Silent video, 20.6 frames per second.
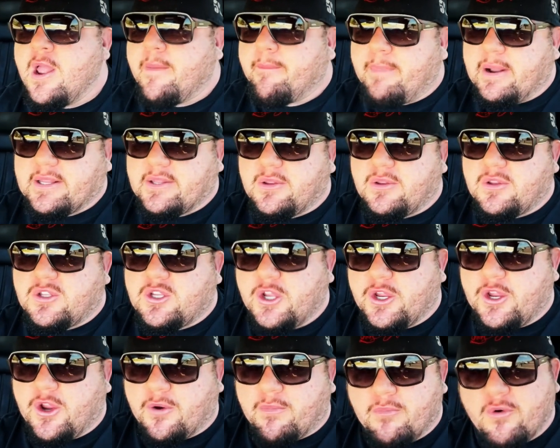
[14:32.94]
but to
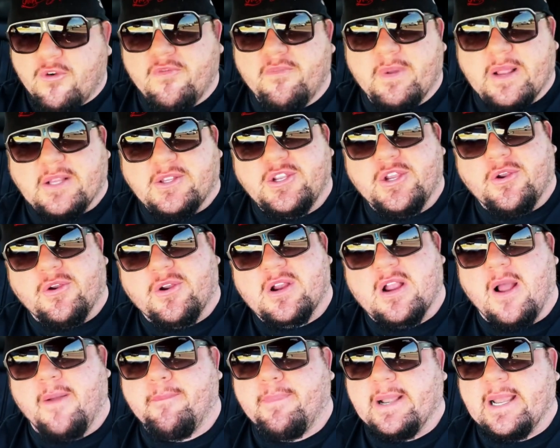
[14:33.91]
your movement, to your
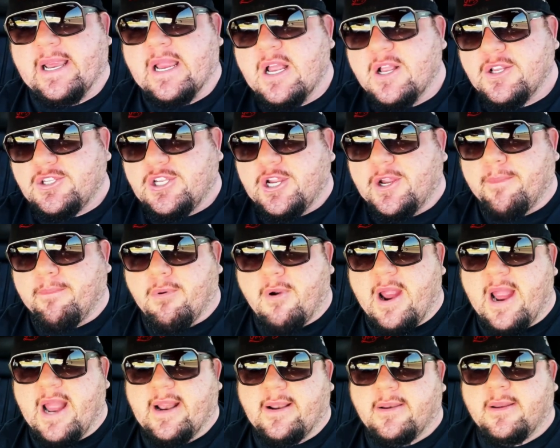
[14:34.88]
company, to your
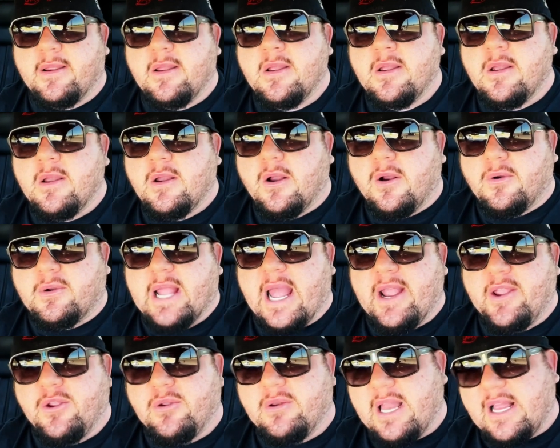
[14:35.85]
brand.
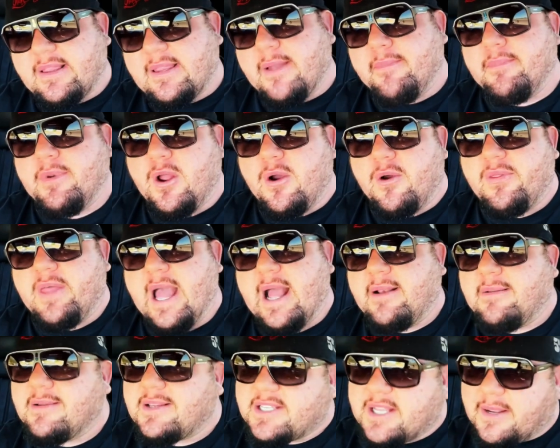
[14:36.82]
Okay, you let them know that.
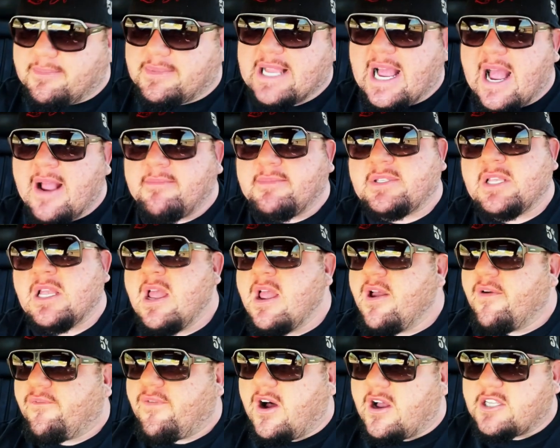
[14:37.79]
And sometimes
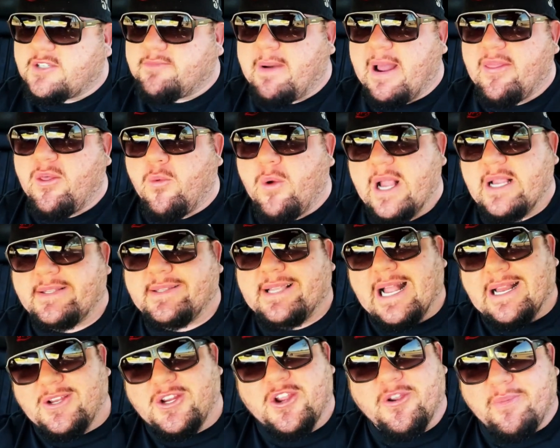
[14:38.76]
falls by the
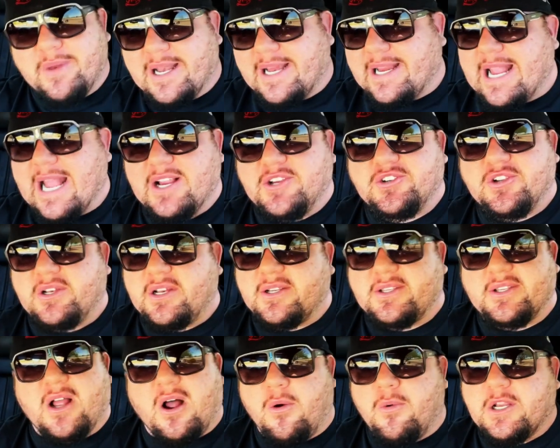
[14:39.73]
wayside. Communication
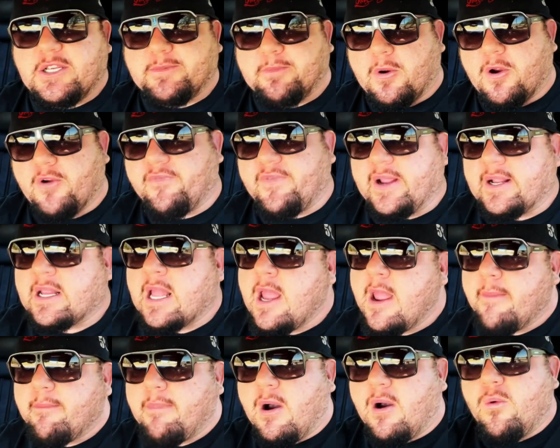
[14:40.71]
is always perfect,
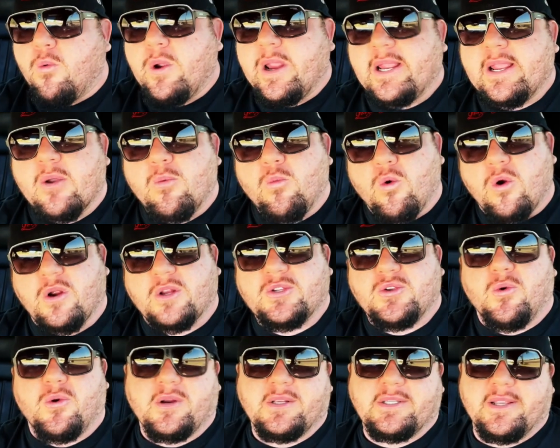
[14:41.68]
but we can work
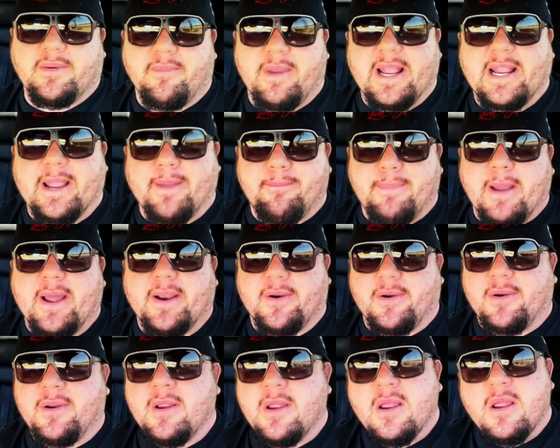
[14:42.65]
towards it, make it
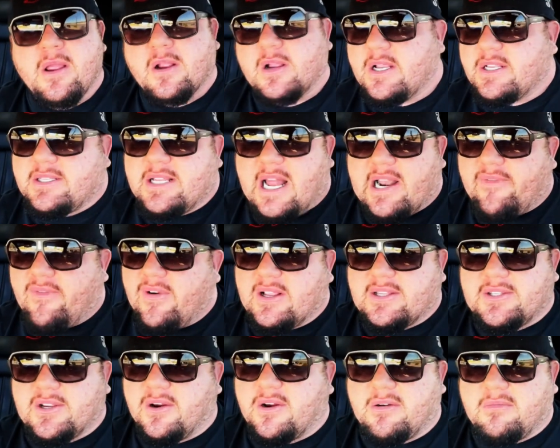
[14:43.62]
better. Because none of
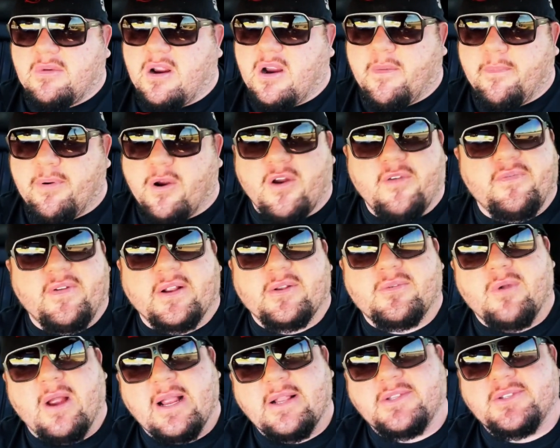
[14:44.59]
us are perfect,
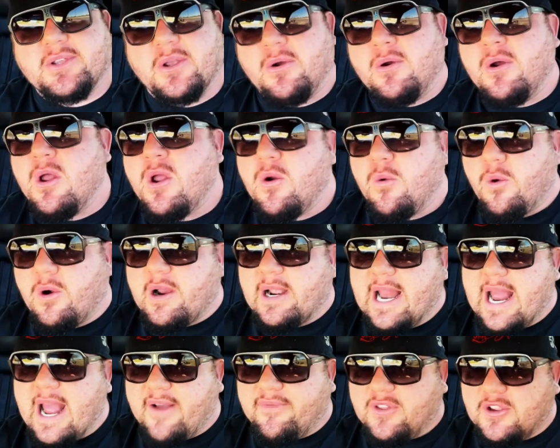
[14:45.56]
right? So we're going
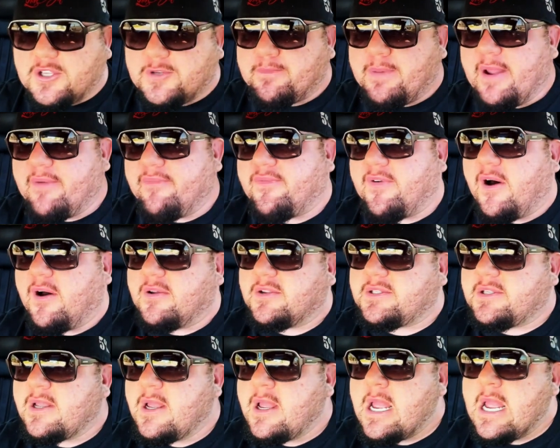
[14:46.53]
to have those
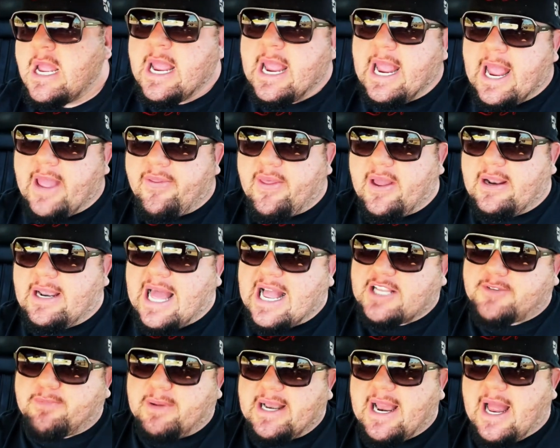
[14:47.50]
pitfalls. And then
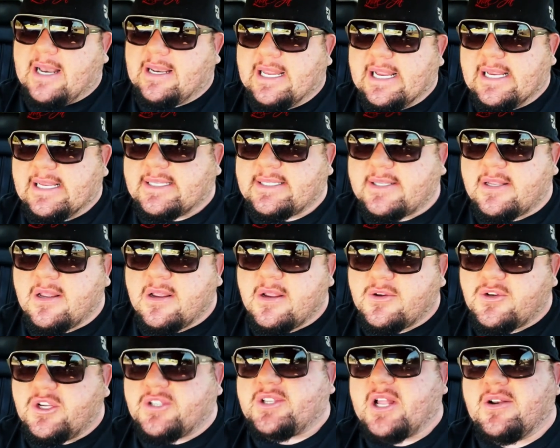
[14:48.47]
last but not least,
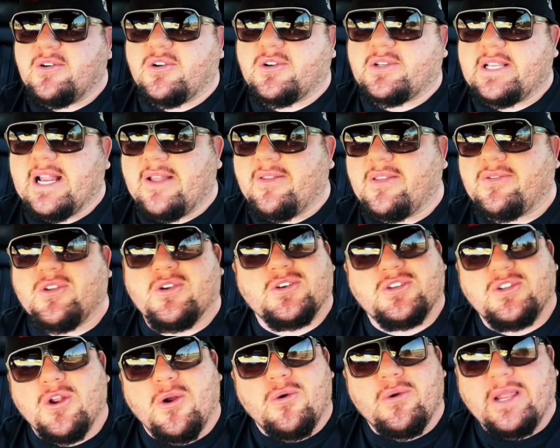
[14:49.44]
just understand that
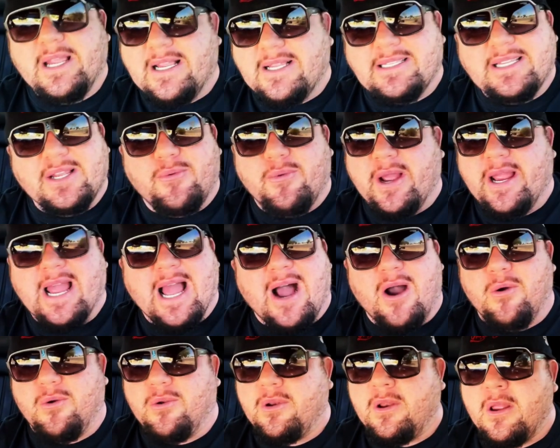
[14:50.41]
there's no easy way
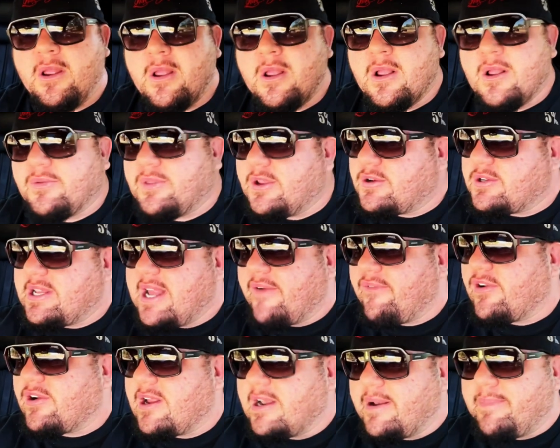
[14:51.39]
out. There's
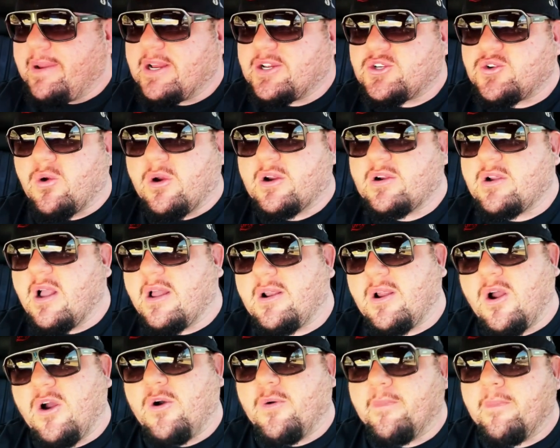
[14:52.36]
never going to be a shortcut
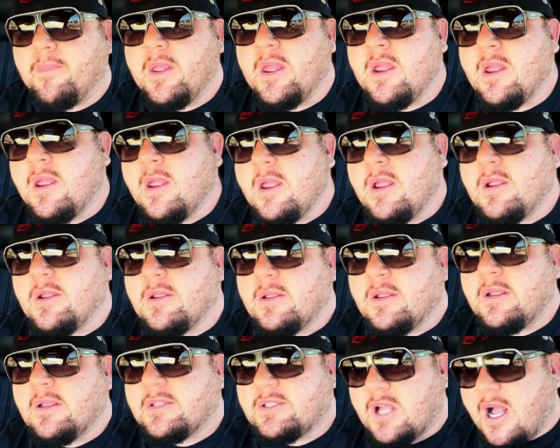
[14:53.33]
home.
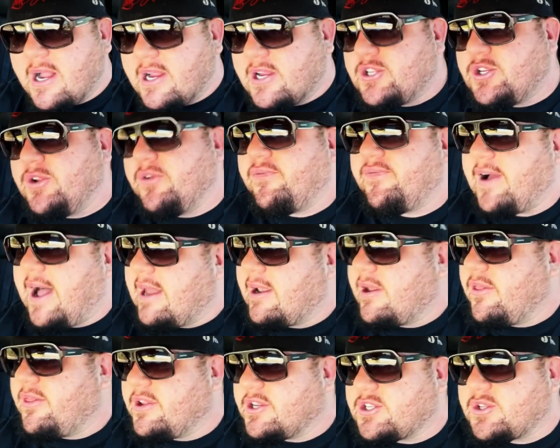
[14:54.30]
As long as you
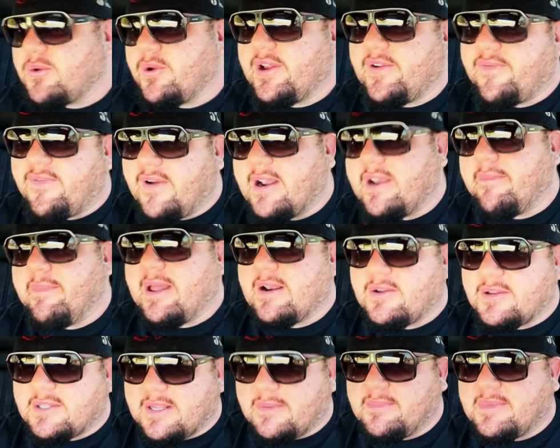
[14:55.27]
follow those three
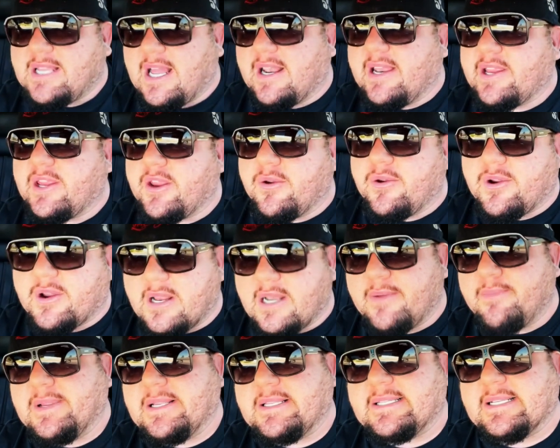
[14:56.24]
fundamentals, I'm telling you, you're going
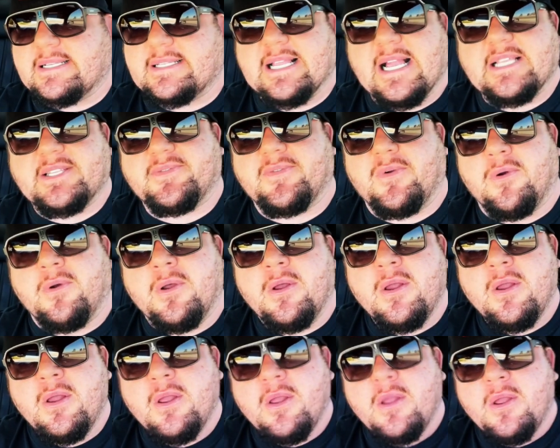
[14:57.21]
to be successful.
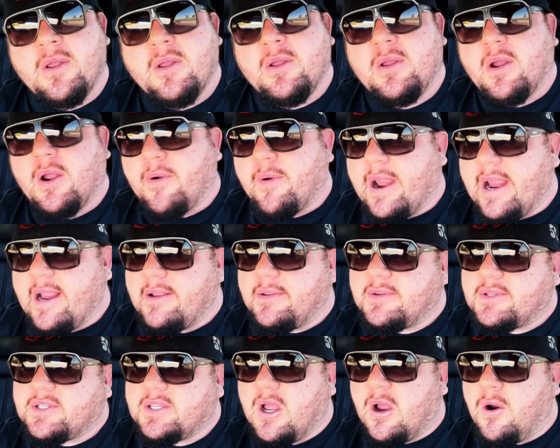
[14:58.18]
All
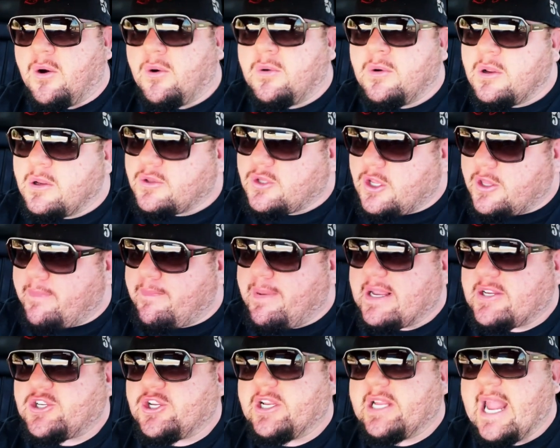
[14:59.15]
right? So do the
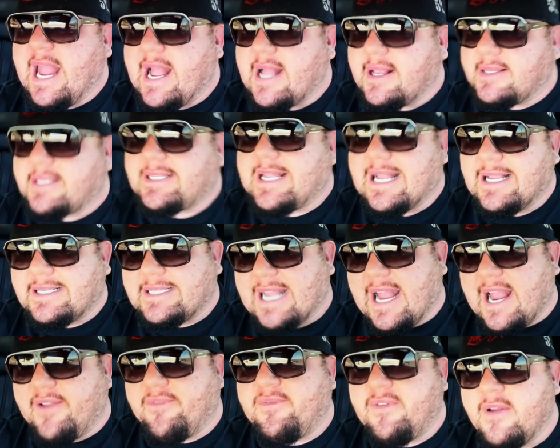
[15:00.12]
best you can. Stay
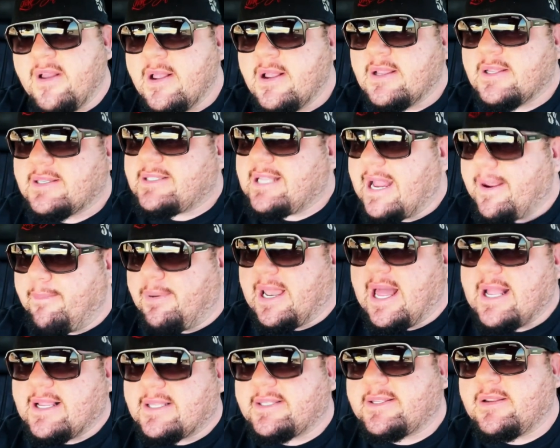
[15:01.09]
safe. Stay
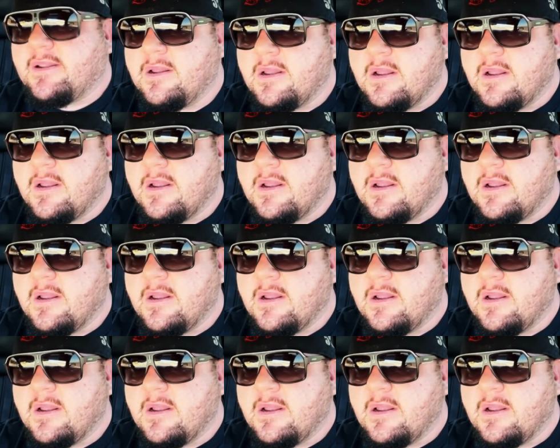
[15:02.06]
blessed.